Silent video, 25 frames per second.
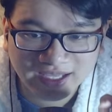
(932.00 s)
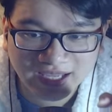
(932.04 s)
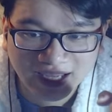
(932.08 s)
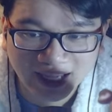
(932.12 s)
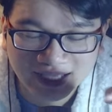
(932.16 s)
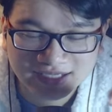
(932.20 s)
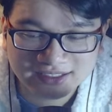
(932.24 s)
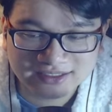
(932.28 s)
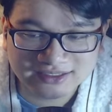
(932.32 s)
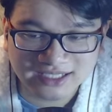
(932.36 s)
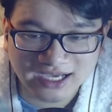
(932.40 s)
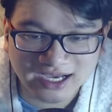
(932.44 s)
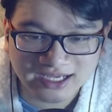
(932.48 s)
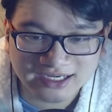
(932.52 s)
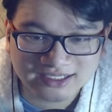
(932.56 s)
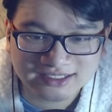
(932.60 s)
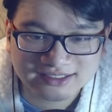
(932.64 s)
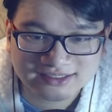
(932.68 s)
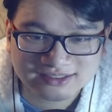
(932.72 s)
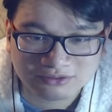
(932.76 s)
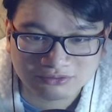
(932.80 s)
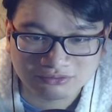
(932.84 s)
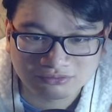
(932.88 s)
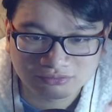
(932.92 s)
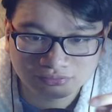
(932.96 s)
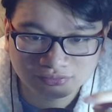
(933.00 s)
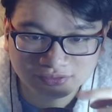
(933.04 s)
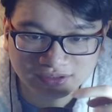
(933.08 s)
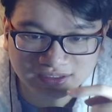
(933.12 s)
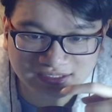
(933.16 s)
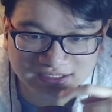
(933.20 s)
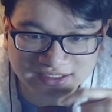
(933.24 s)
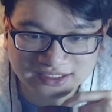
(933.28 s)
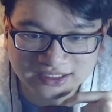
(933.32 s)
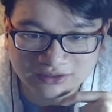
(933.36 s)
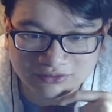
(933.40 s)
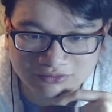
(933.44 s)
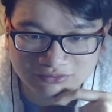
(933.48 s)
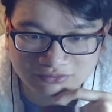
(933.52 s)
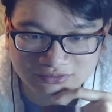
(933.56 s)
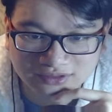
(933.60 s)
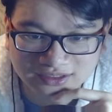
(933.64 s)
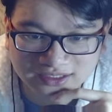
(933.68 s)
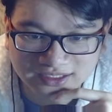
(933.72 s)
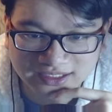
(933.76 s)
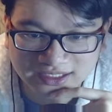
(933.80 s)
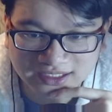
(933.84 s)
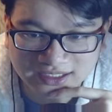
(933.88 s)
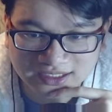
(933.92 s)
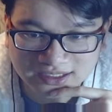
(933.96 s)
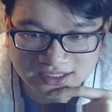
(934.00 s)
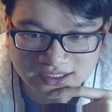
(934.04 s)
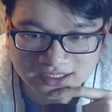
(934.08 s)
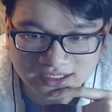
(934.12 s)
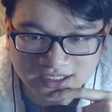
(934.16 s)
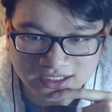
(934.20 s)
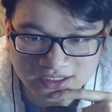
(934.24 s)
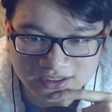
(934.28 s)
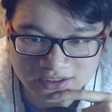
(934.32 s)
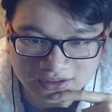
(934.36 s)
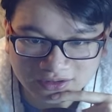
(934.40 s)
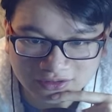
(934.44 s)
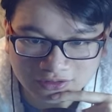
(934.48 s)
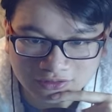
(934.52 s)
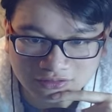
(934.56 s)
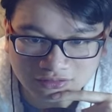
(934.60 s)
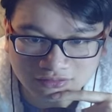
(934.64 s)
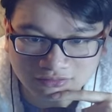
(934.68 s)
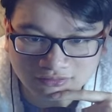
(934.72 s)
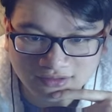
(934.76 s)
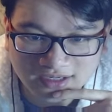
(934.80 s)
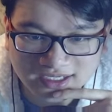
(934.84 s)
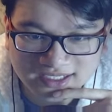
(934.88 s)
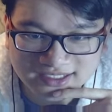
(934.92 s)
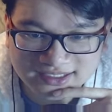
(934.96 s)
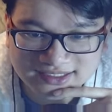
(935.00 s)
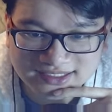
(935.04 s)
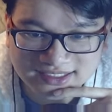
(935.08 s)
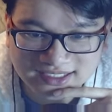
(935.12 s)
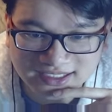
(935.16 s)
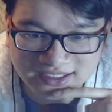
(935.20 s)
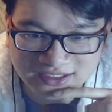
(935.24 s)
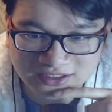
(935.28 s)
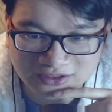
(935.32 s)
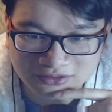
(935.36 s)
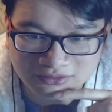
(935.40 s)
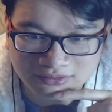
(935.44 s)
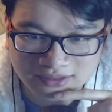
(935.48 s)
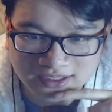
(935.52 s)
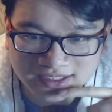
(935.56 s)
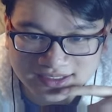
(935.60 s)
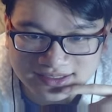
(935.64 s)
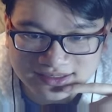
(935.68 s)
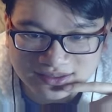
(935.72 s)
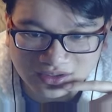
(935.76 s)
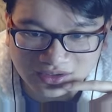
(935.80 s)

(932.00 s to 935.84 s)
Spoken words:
And that is a really, really crazy increase